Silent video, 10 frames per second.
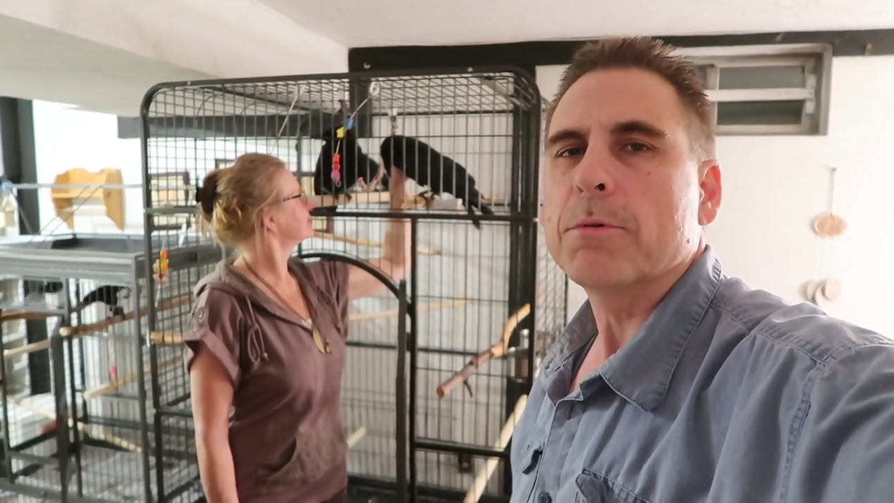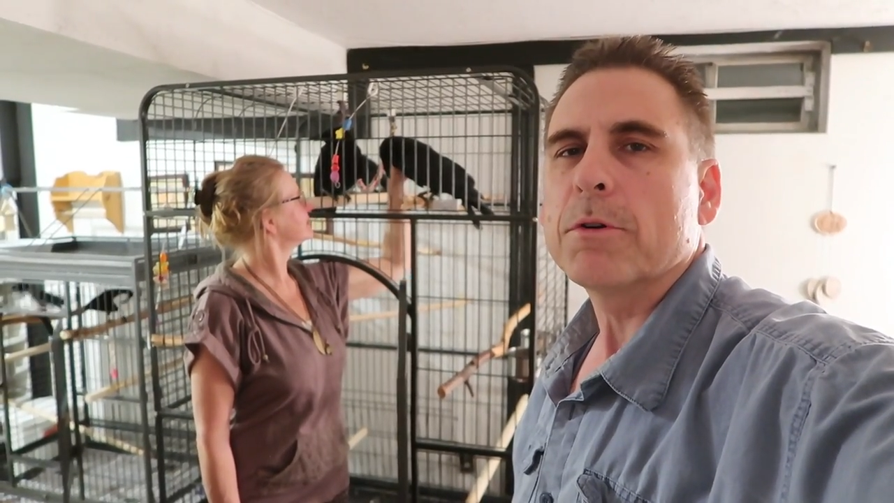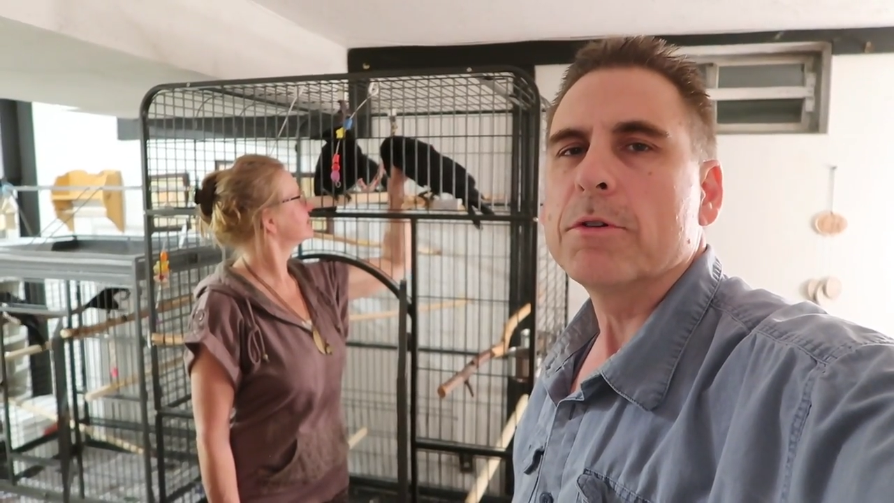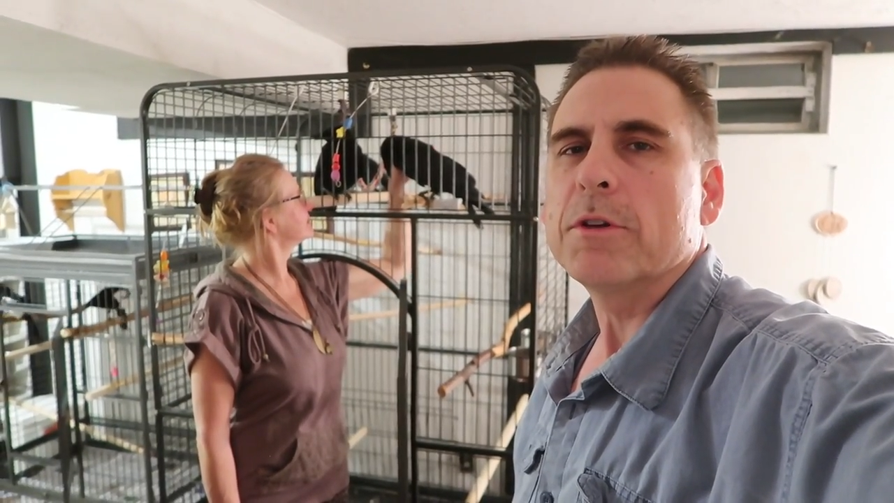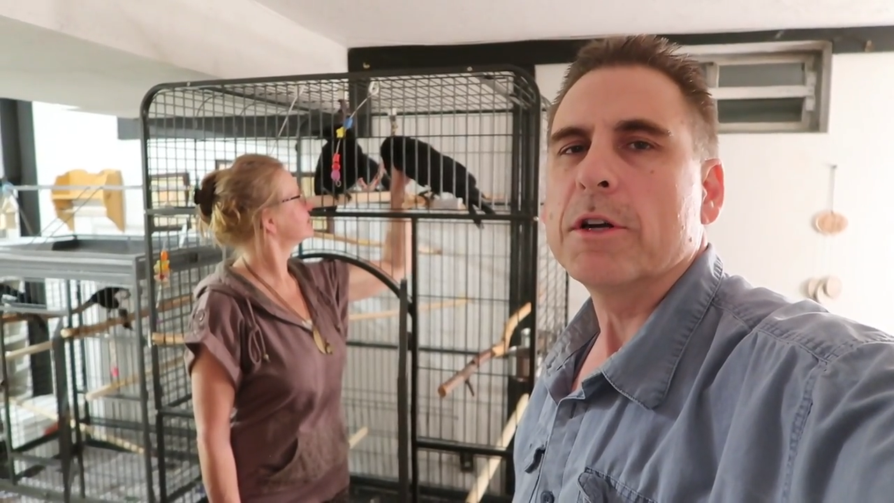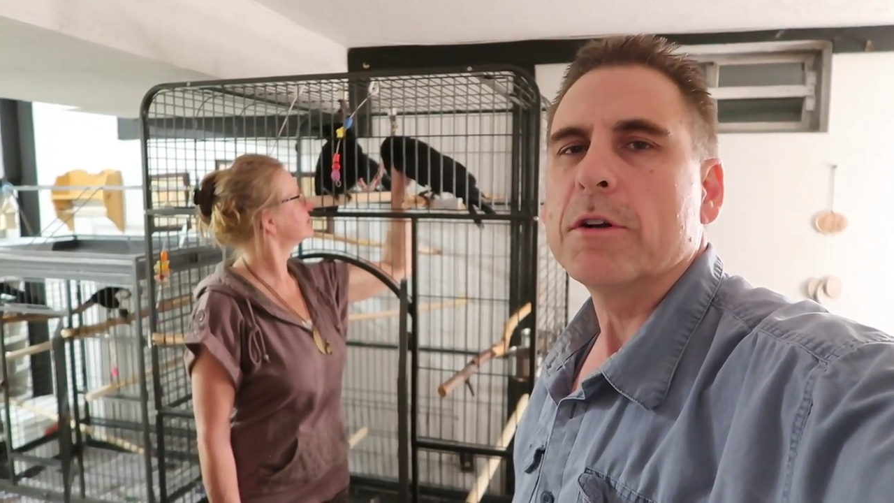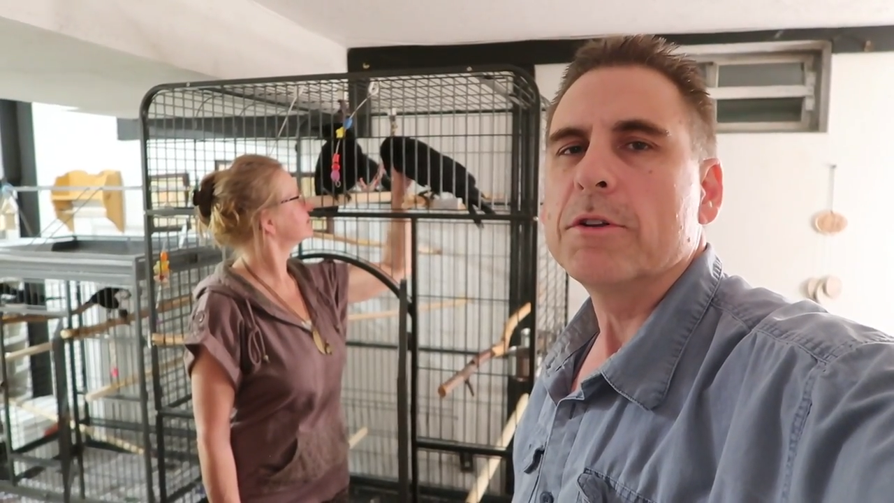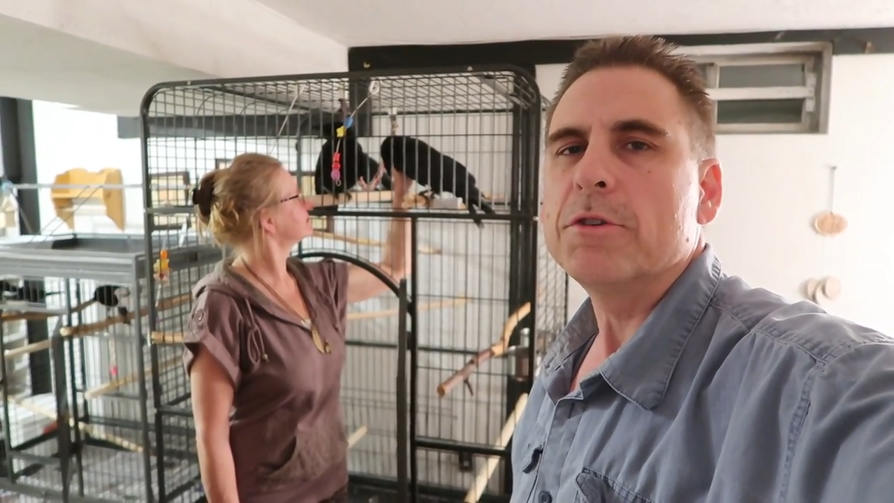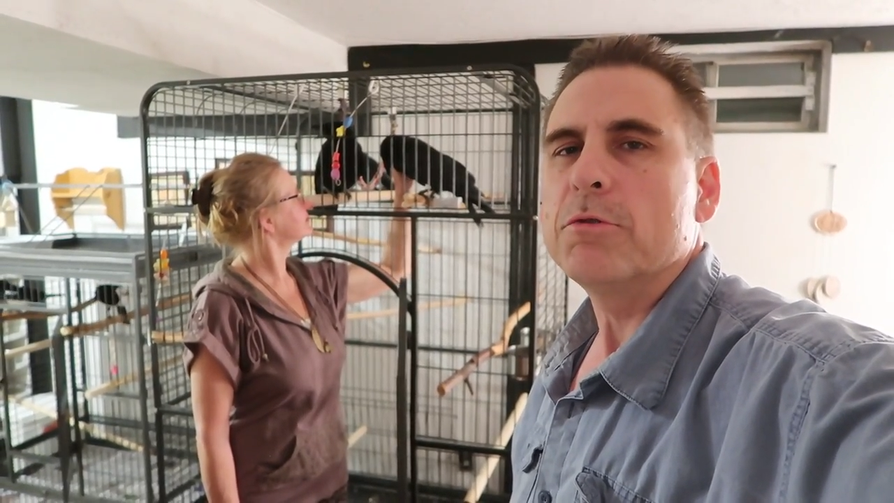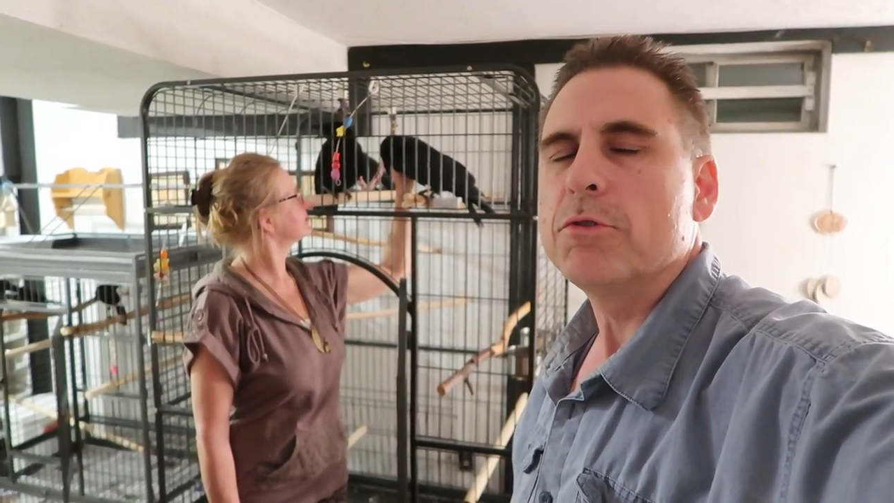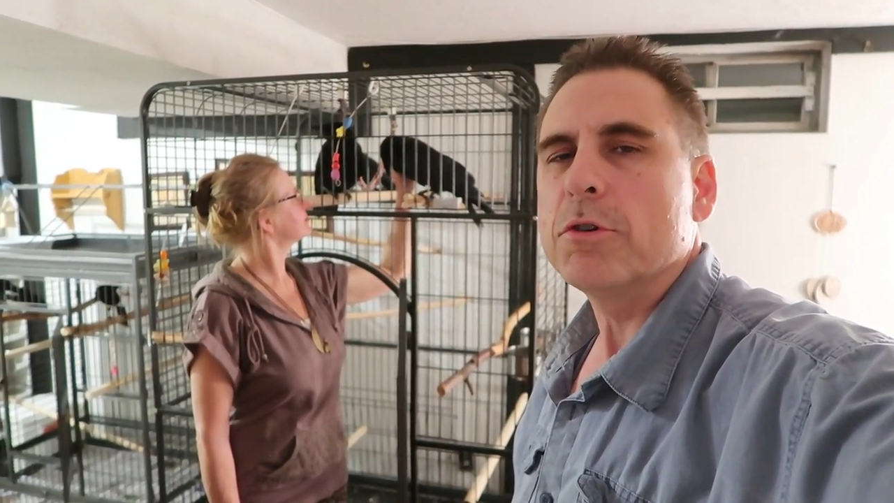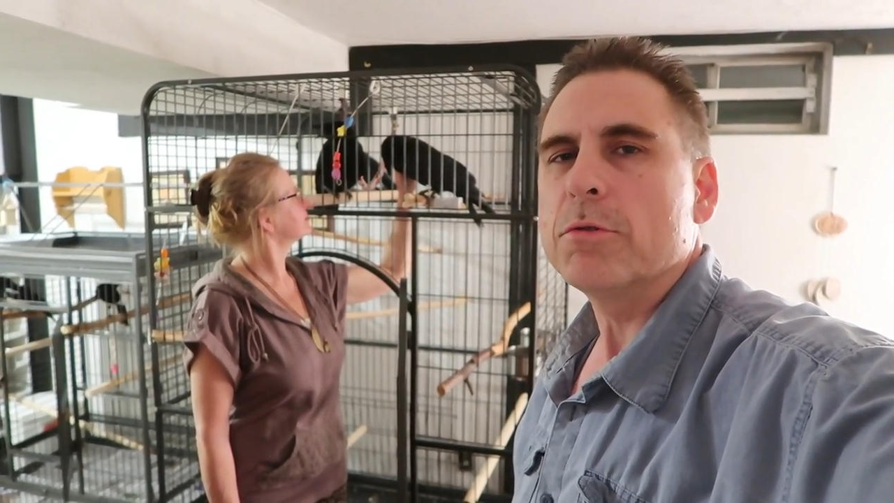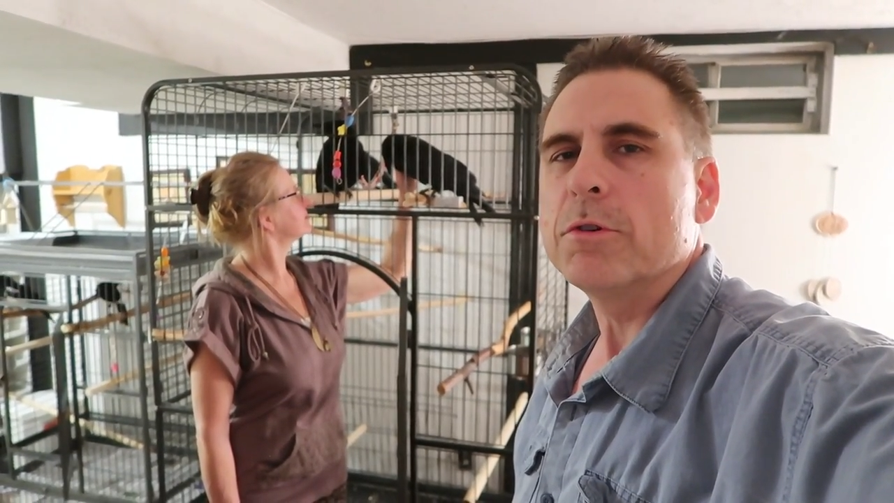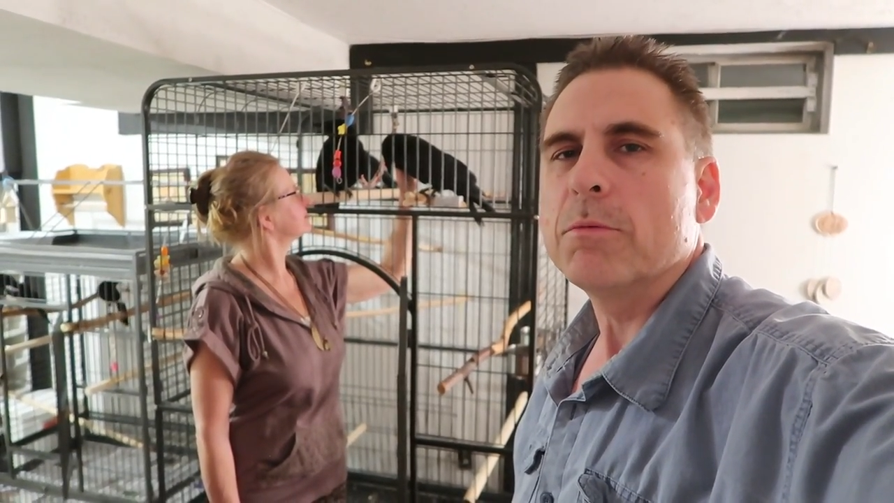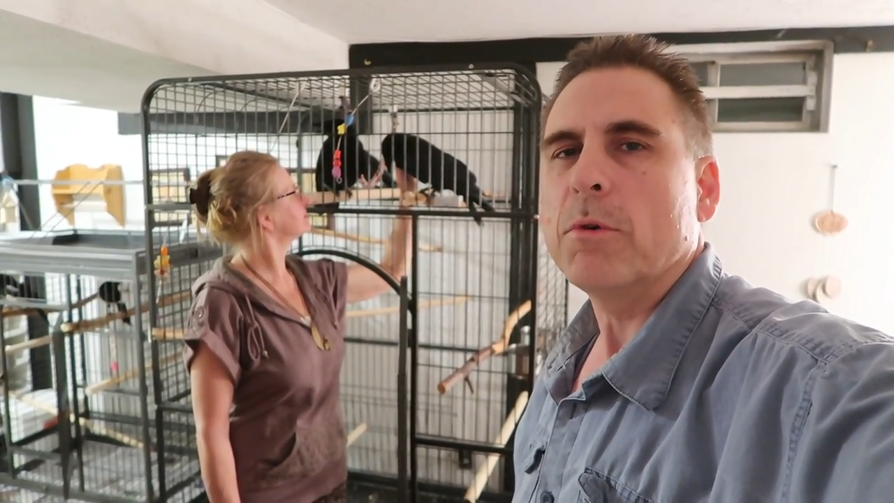bird there? And then you showed.